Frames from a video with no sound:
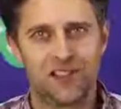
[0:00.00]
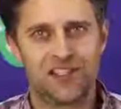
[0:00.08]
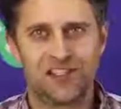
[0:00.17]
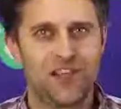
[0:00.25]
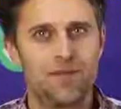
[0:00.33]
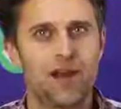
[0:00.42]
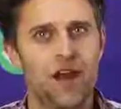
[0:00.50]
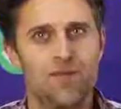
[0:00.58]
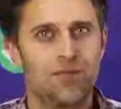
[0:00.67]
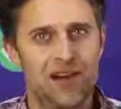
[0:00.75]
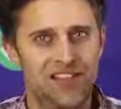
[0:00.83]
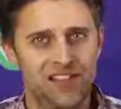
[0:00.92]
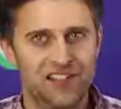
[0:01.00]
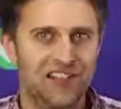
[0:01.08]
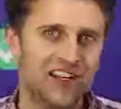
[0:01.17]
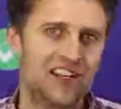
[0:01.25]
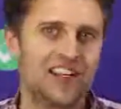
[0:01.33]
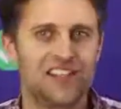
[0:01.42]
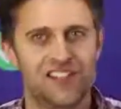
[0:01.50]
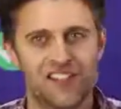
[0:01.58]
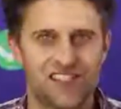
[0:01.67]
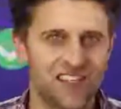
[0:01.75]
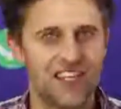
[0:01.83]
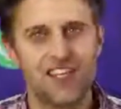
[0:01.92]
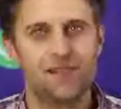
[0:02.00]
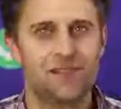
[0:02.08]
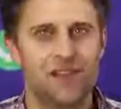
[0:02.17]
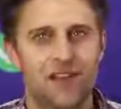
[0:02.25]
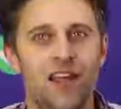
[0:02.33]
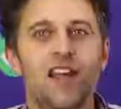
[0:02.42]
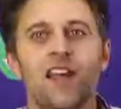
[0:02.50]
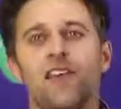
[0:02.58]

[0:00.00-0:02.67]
let's say, become president, and he schemes and